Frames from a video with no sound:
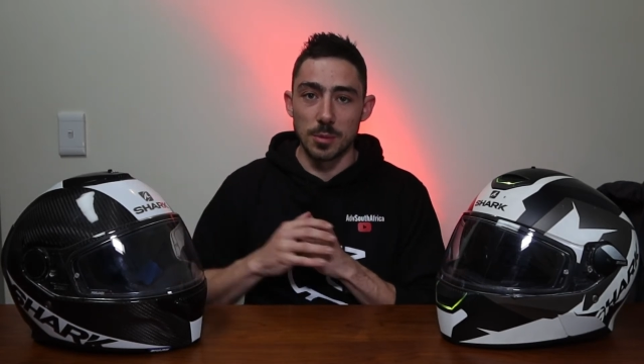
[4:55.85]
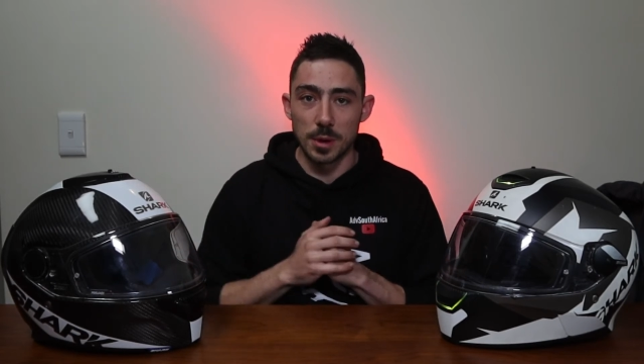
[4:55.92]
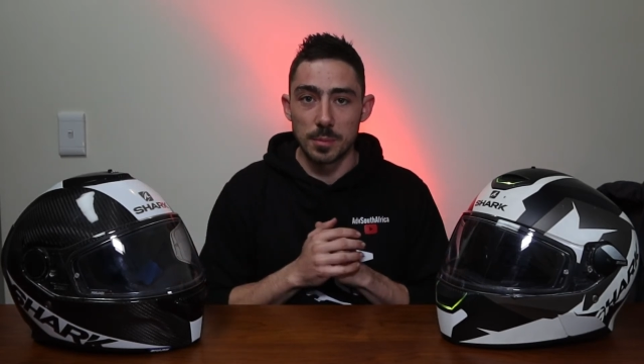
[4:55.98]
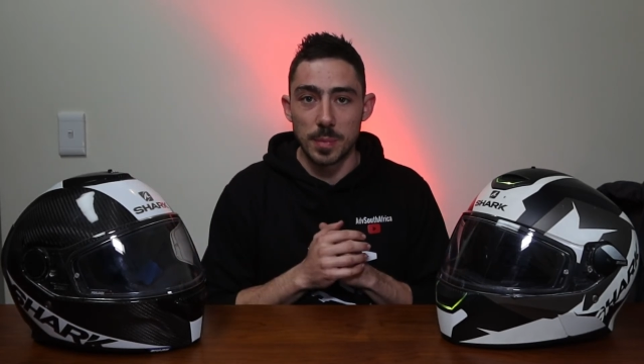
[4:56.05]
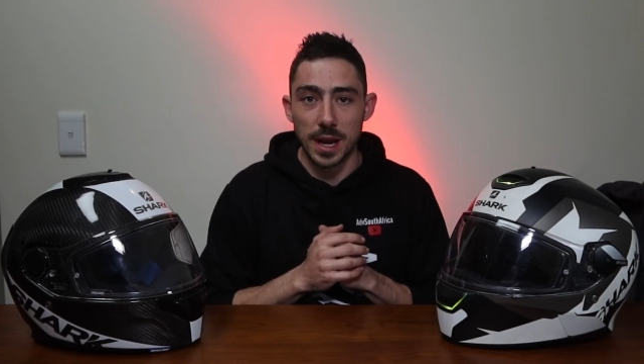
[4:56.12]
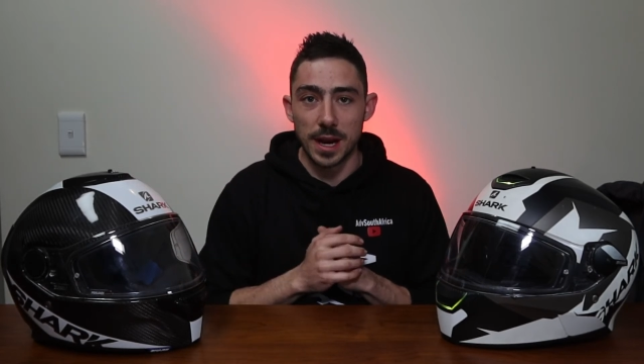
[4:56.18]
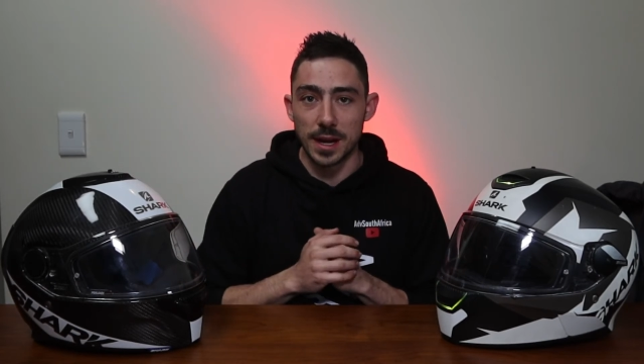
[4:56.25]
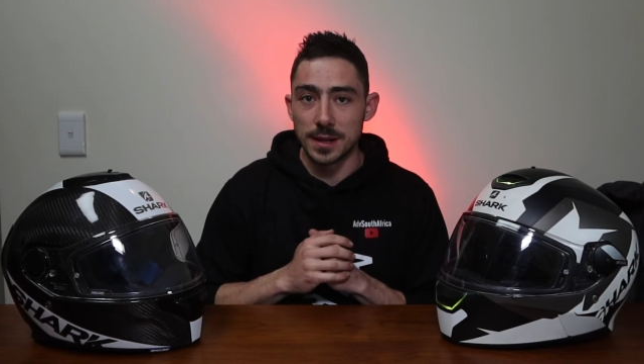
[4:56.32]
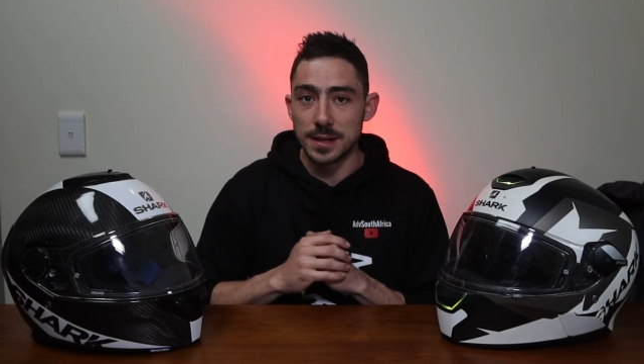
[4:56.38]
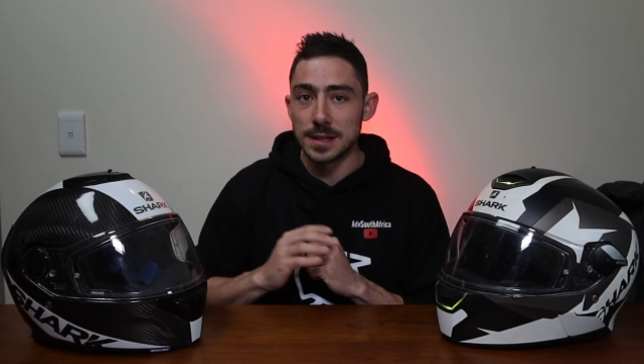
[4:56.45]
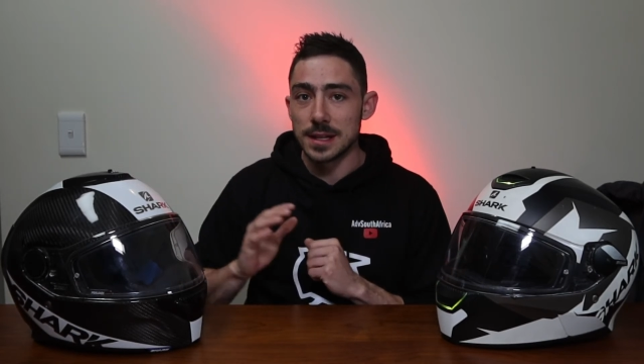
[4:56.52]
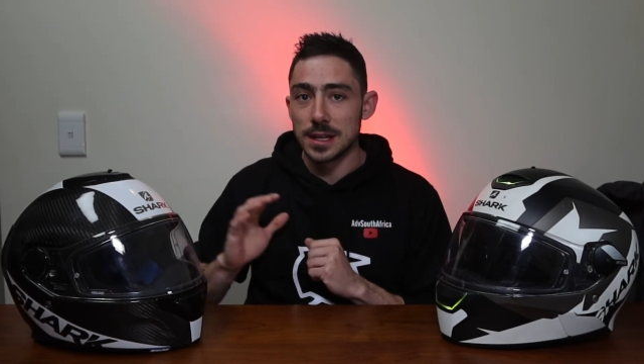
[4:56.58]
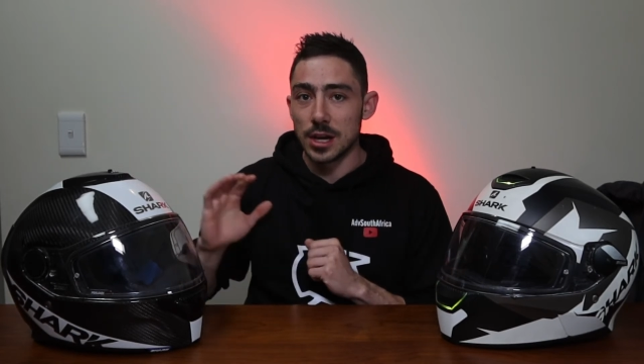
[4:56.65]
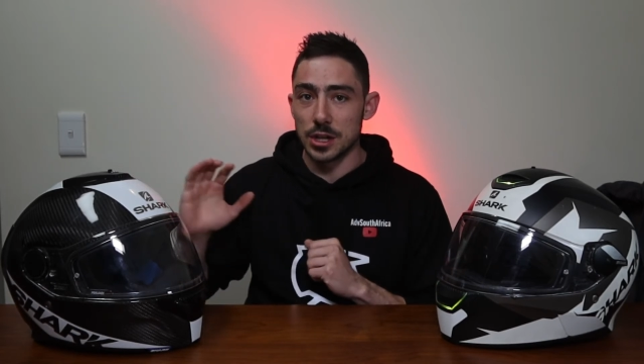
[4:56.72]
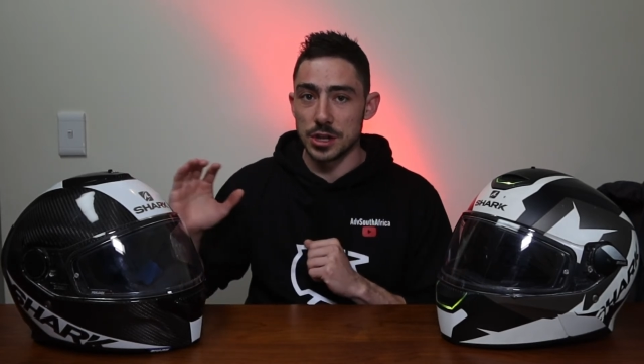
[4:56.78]
bit
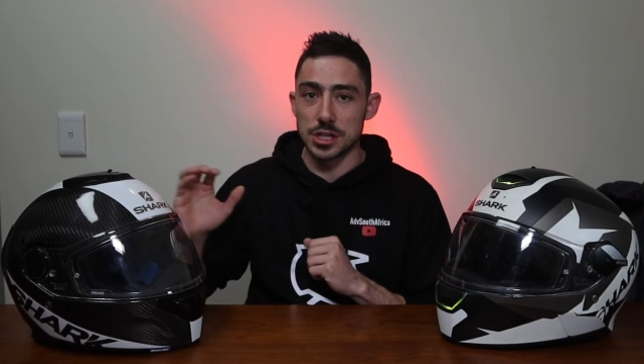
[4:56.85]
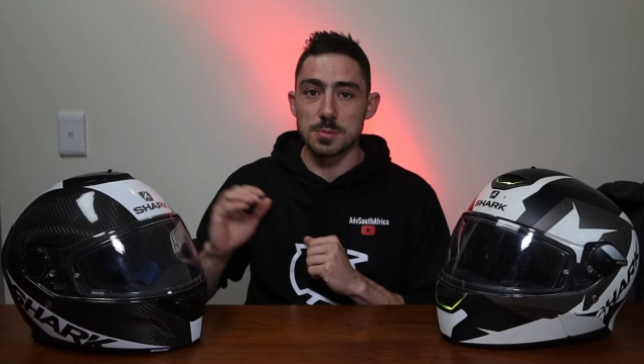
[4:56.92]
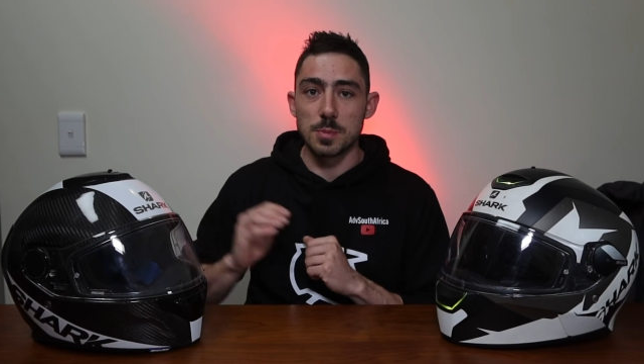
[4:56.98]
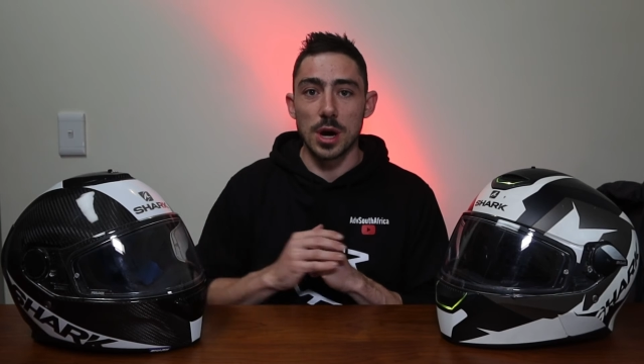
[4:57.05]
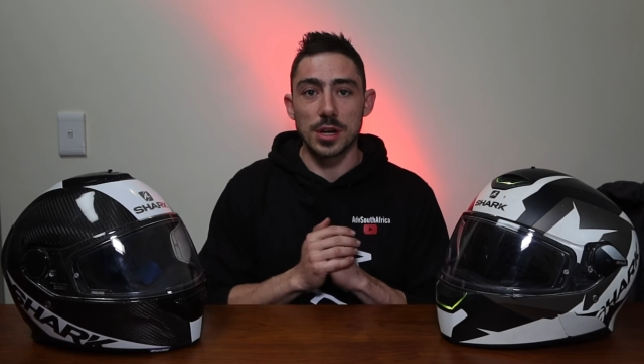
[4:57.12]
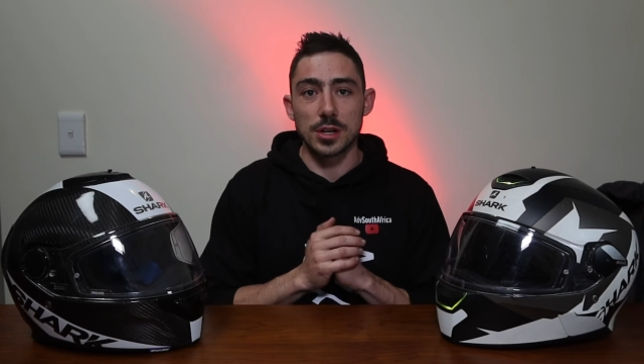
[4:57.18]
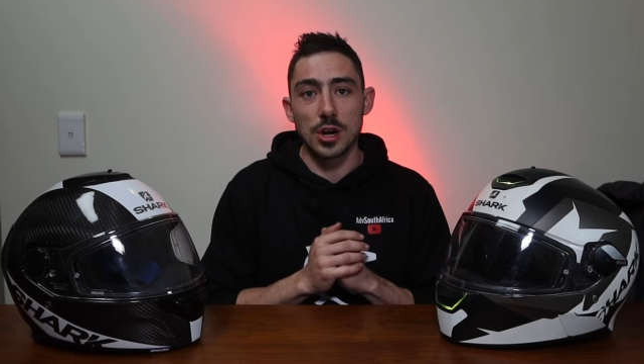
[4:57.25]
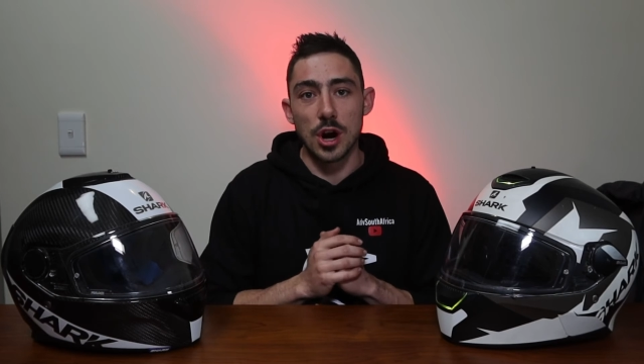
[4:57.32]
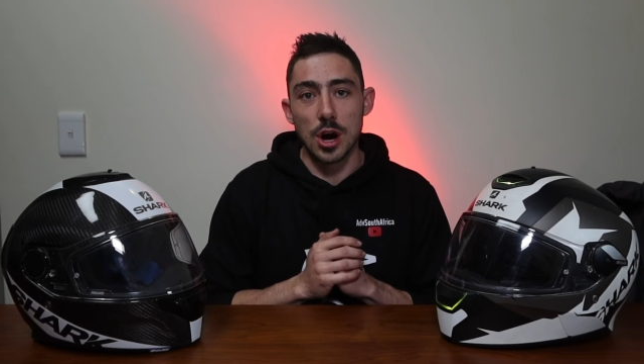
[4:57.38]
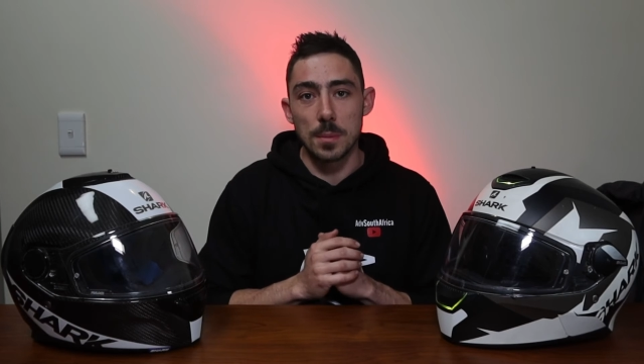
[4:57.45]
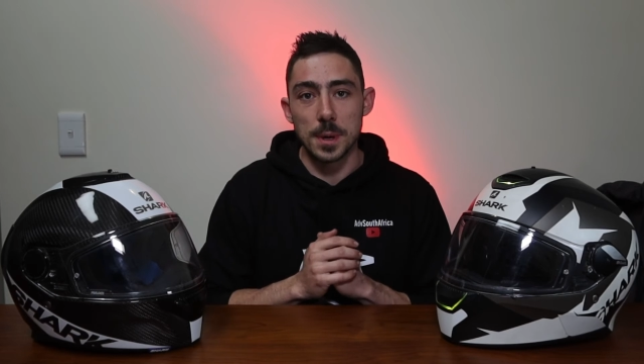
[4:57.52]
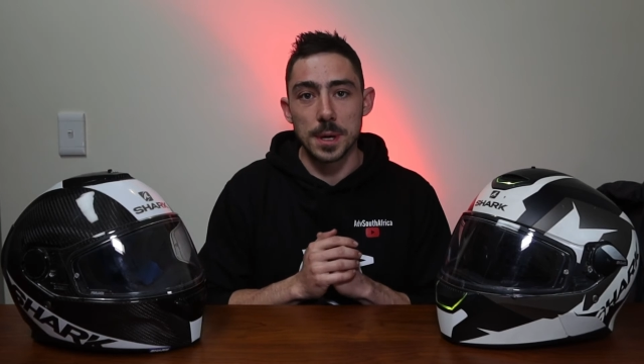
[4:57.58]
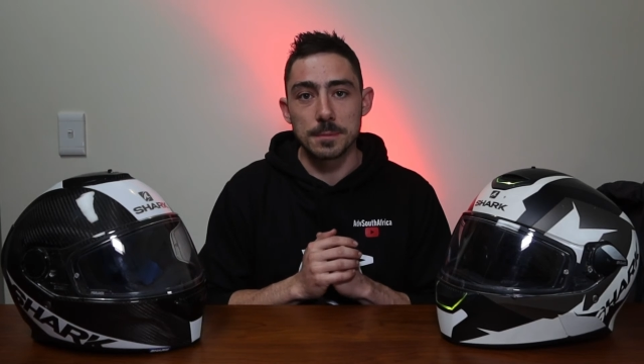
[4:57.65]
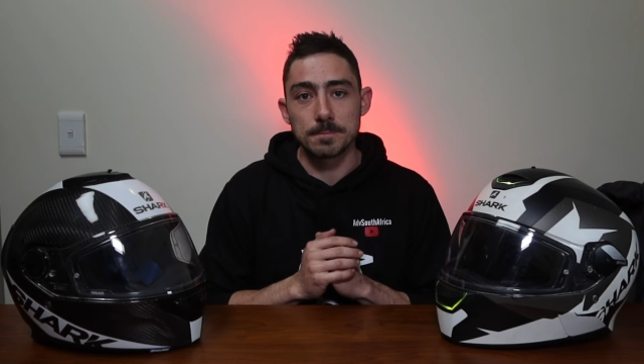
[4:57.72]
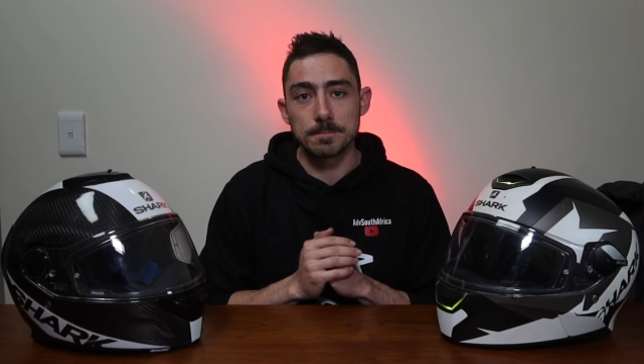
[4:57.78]
better on the Spartan
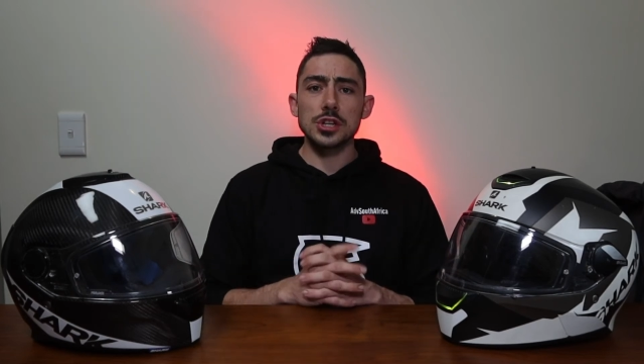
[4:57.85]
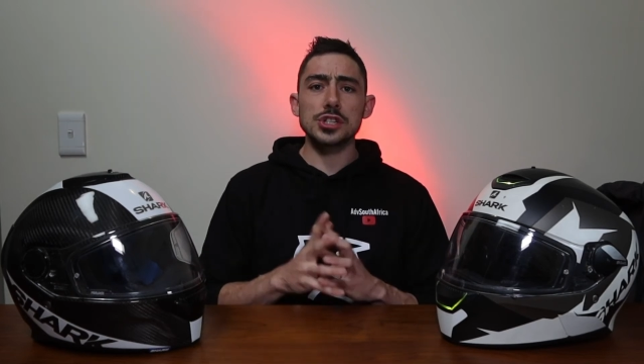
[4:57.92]
Carbon.